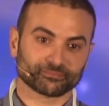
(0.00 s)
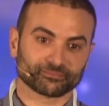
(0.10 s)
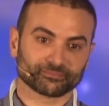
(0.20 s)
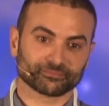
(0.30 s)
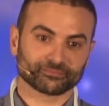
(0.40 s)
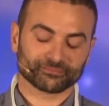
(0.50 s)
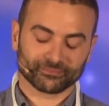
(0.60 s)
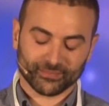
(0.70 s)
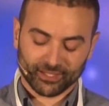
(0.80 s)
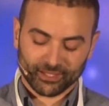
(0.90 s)

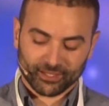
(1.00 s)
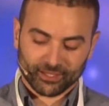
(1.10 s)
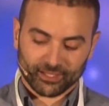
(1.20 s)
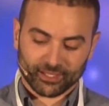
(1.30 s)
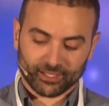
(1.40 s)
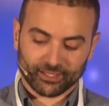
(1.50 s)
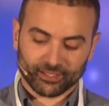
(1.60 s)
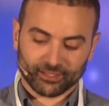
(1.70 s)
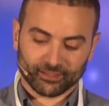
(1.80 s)
(no one is talking)